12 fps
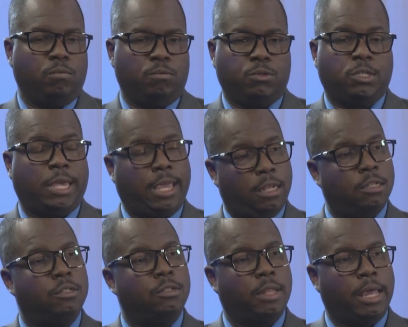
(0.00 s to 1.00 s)

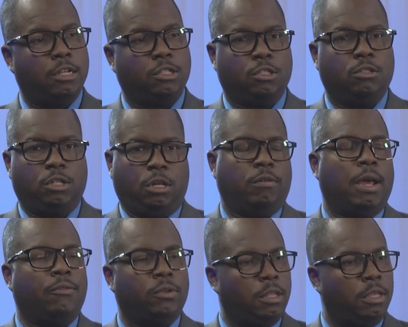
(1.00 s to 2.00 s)
chance that just
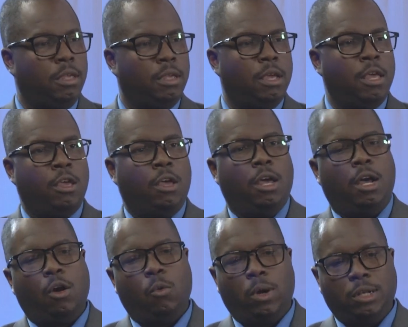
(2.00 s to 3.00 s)
geographically
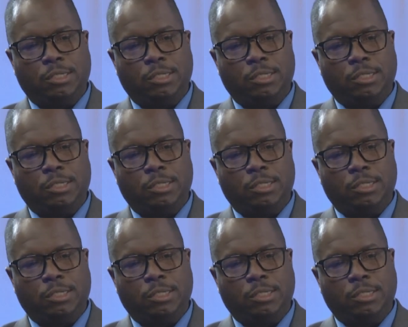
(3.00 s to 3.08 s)
one is